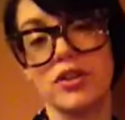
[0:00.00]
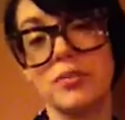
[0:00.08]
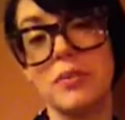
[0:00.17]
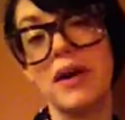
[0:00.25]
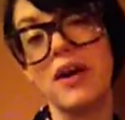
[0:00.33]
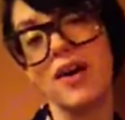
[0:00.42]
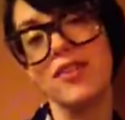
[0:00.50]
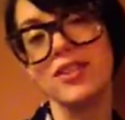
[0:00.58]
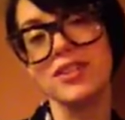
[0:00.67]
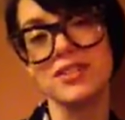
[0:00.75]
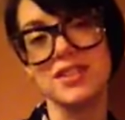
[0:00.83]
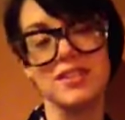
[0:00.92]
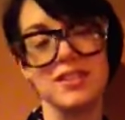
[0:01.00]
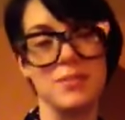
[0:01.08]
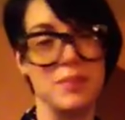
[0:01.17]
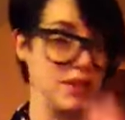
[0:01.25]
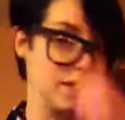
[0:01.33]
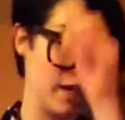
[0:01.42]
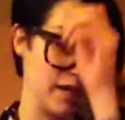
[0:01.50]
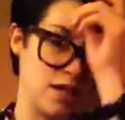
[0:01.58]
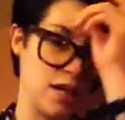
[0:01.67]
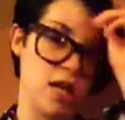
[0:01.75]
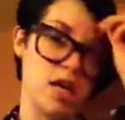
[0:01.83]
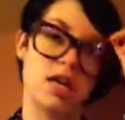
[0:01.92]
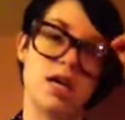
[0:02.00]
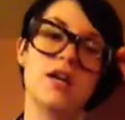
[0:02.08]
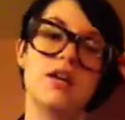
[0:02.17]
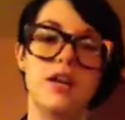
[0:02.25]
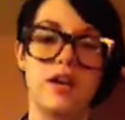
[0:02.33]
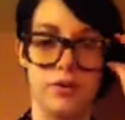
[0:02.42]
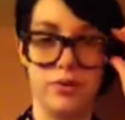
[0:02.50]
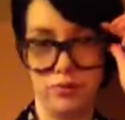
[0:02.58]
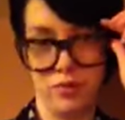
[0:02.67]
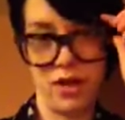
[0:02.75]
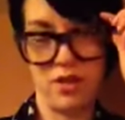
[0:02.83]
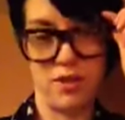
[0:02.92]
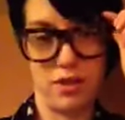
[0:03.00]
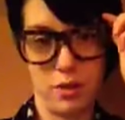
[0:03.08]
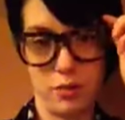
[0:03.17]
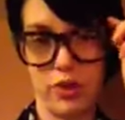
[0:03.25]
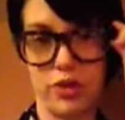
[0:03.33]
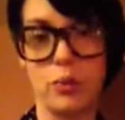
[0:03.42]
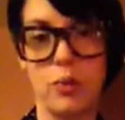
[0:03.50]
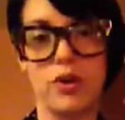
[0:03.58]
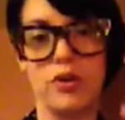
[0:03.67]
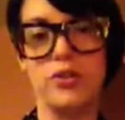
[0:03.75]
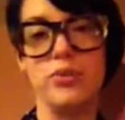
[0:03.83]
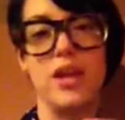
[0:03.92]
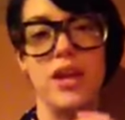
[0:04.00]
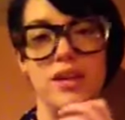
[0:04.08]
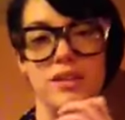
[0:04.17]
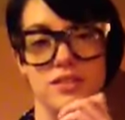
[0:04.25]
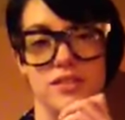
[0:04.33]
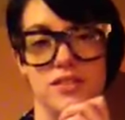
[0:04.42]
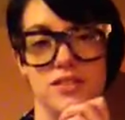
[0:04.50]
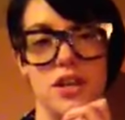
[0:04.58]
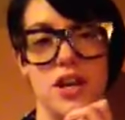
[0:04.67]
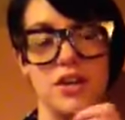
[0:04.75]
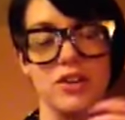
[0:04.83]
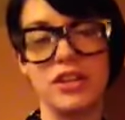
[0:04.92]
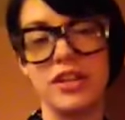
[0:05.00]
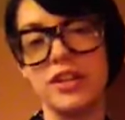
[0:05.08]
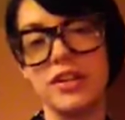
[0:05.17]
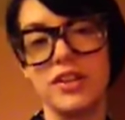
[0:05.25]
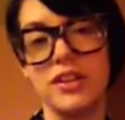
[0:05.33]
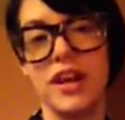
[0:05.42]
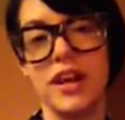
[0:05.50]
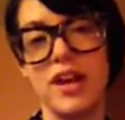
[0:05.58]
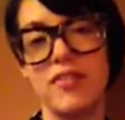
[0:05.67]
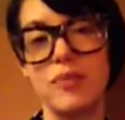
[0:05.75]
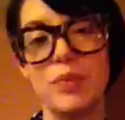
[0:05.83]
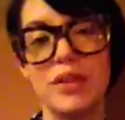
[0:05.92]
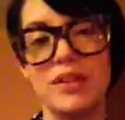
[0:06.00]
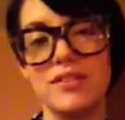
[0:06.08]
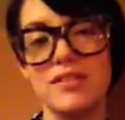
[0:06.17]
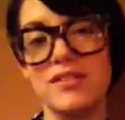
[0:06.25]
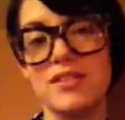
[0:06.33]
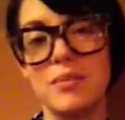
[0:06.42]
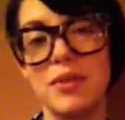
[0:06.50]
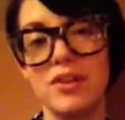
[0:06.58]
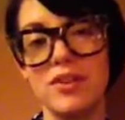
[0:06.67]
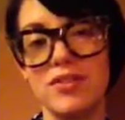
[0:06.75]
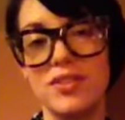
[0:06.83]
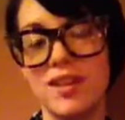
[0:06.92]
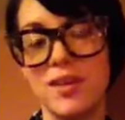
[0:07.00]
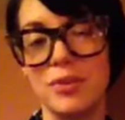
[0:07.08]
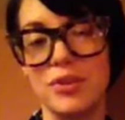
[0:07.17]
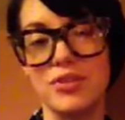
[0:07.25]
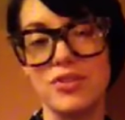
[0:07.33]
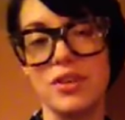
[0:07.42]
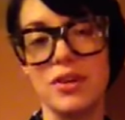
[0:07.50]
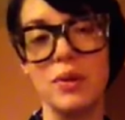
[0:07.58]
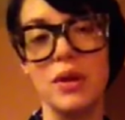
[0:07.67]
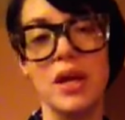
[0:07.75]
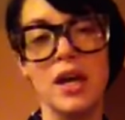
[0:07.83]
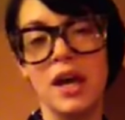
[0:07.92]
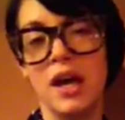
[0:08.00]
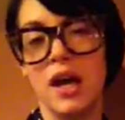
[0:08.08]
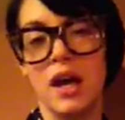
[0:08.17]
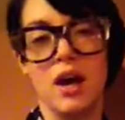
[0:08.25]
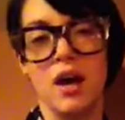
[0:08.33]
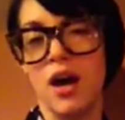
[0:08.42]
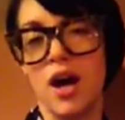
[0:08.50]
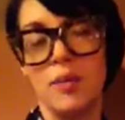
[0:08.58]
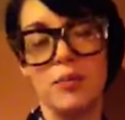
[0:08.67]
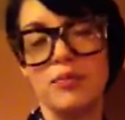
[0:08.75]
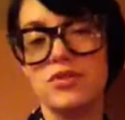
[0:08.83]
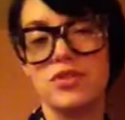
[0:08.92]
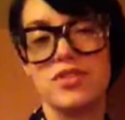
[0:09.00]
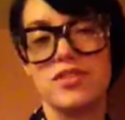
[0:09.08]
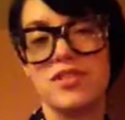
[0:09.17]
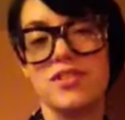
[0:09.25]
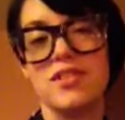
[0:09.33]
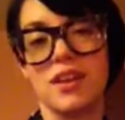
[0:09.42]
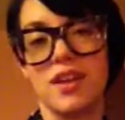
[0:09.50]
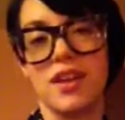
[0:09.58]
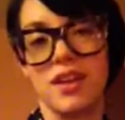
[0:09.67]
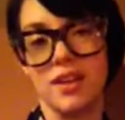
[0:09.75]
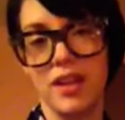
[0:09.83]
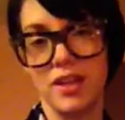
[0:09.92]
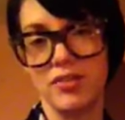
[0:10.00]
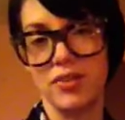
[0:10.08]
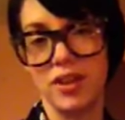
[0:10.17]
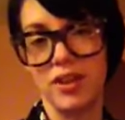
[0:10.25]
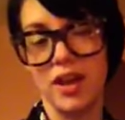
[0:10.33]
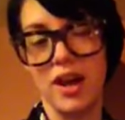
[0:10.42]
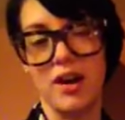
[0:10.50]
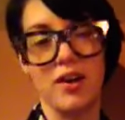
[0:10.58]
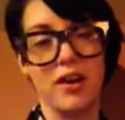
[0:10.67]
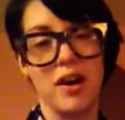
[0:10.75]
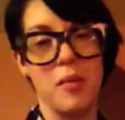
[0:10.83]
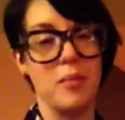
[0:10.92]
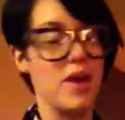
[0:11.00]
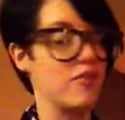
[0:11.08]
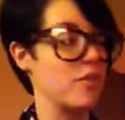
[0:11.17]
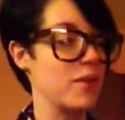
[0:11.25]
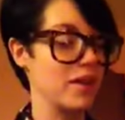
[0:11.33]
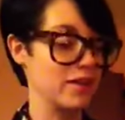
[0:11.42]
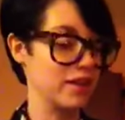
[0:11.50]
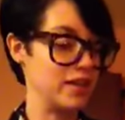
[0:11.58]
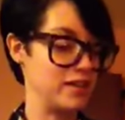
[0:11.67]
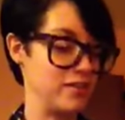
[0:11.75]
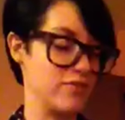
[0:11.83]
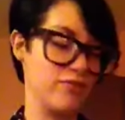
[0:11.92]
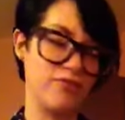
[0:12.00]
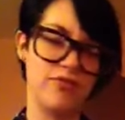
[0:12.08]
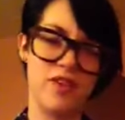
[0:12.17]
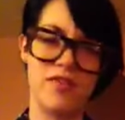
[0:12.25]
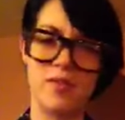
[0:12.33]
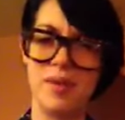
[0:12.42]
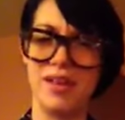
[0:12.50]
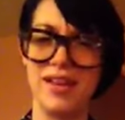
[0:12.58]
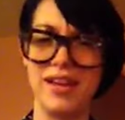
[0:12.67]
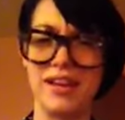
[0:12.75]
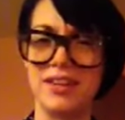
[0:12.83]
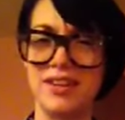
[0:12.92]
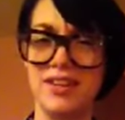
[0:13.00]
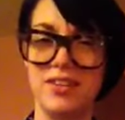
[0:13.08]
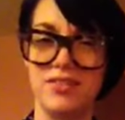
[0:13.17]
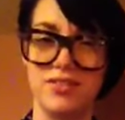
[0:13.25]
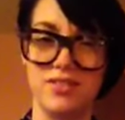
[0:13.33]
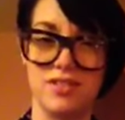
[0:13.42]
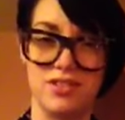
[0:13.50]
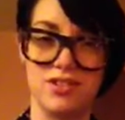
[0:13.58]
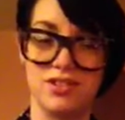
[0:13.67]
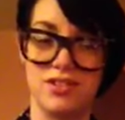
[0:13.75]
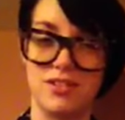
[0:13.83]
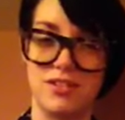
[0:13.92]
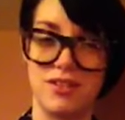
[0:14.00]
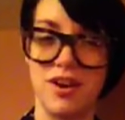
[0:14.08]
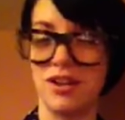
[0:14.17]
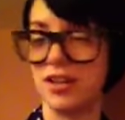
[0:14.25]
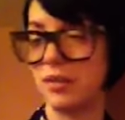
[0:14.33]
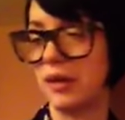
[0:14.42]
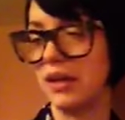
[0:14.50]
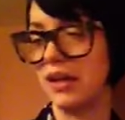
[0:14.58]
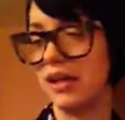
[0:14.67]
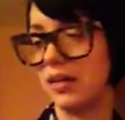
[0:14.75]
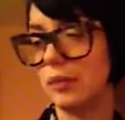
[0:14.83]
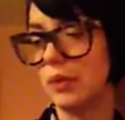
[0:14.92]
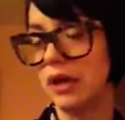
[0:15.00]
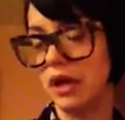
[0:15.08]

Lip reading: to my office, because it's been like, I don't know, I think I worked 1 or 2 days this entire year, and I haven't been in since the middle of December, so I'm just sucking at life right now. FMLA leave is just calling my name.